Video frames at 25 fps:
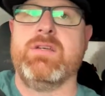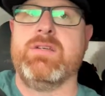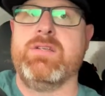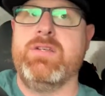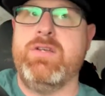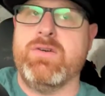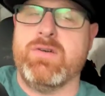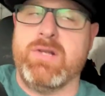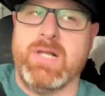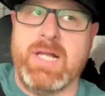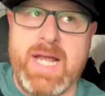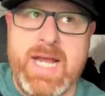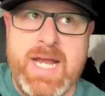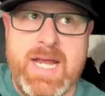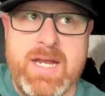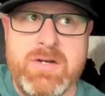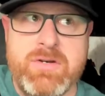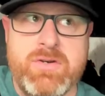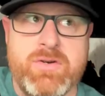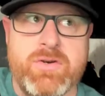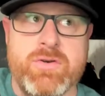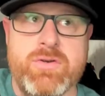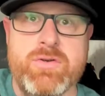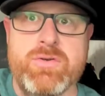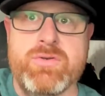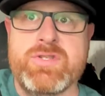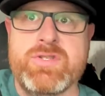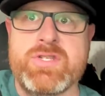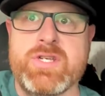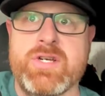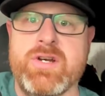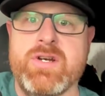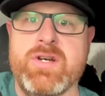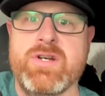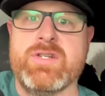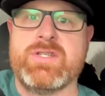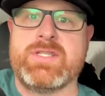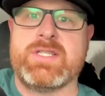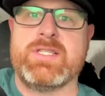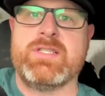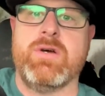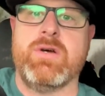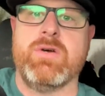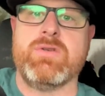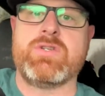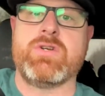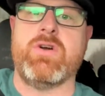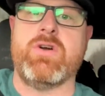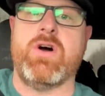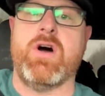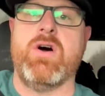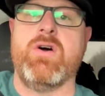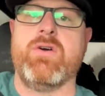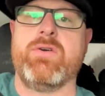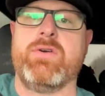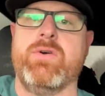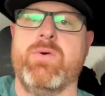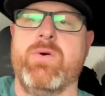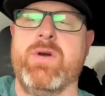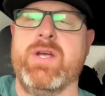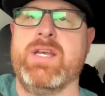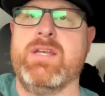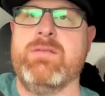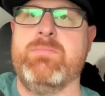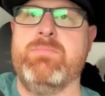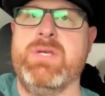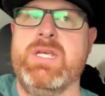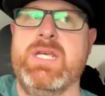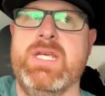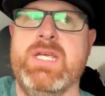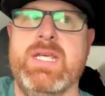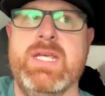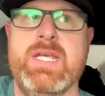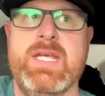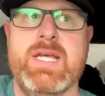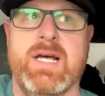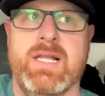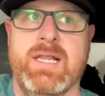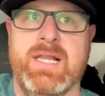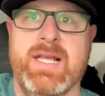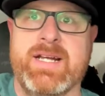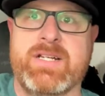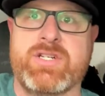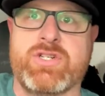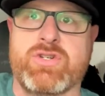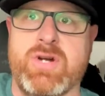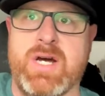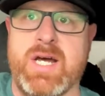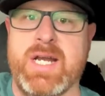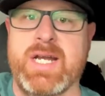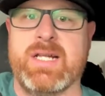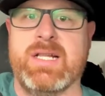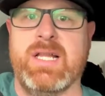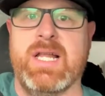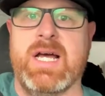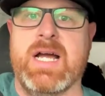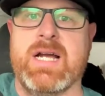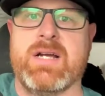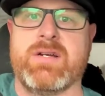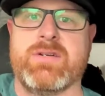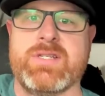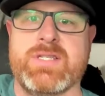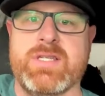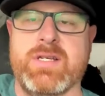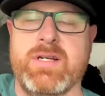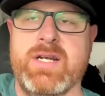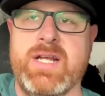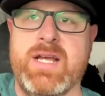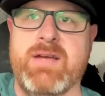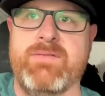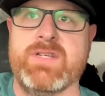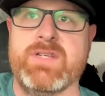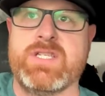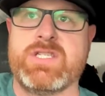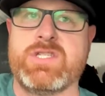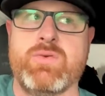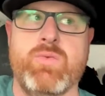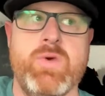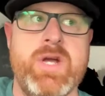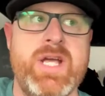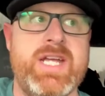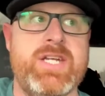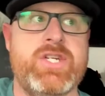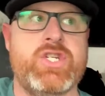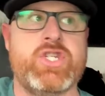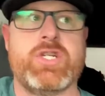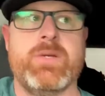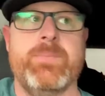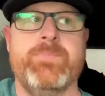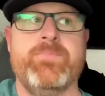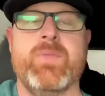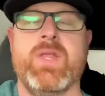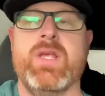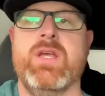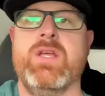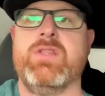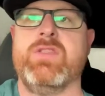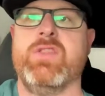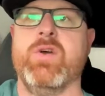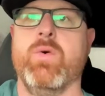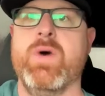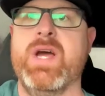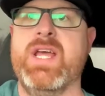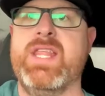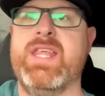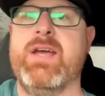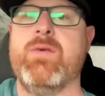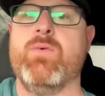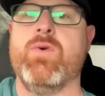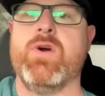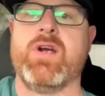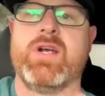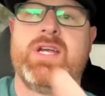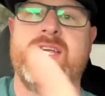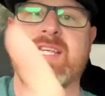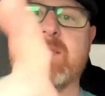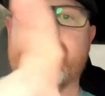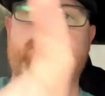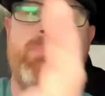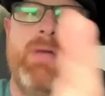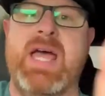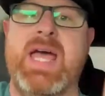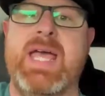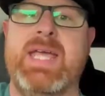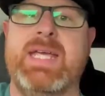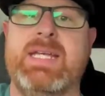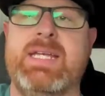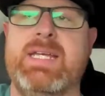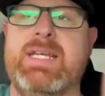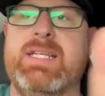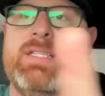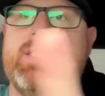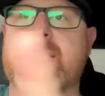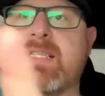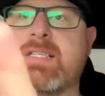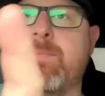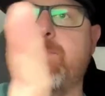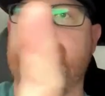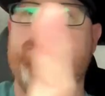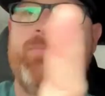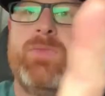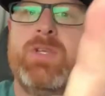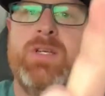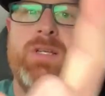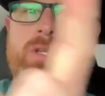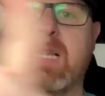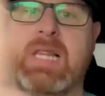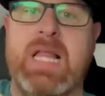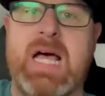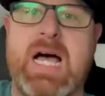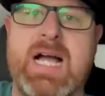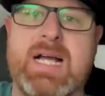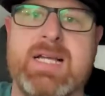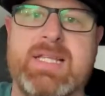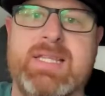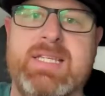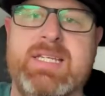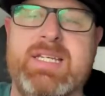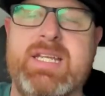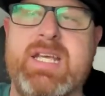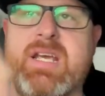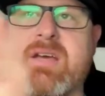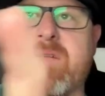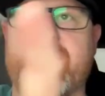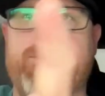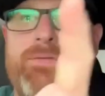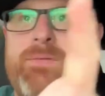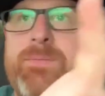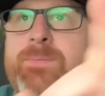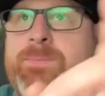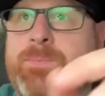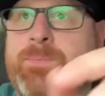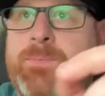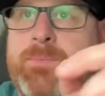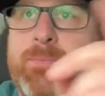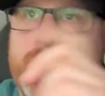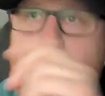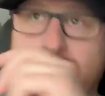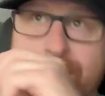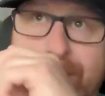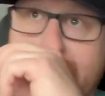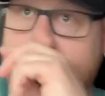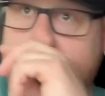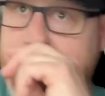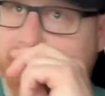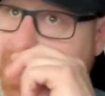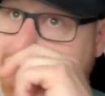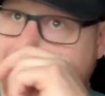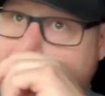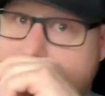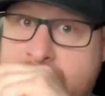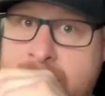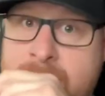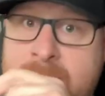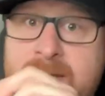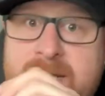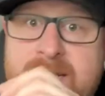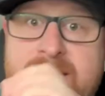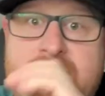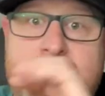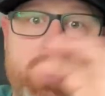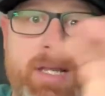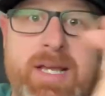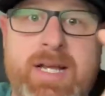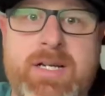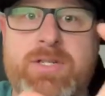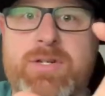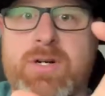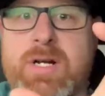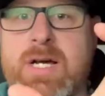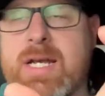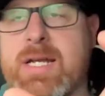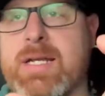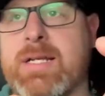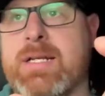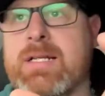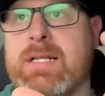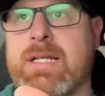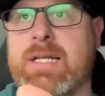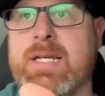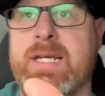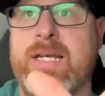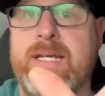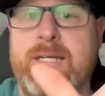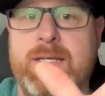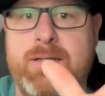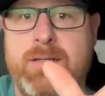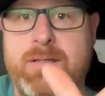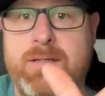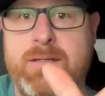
your Land Cruisers, those are all going to be electronic lockers. They're going to have a switch. The way they work is magnets lock the diff. Okay, it's electronically.